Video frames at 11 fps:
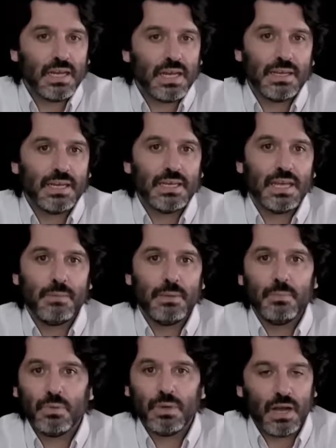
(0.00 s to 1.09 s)
that it can be
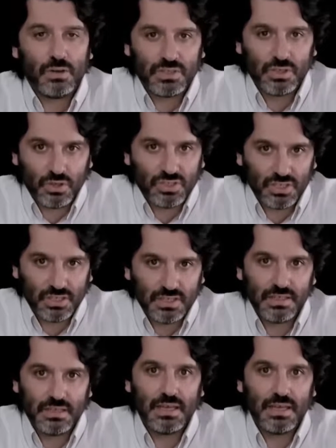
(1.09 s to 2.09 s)
browsed logically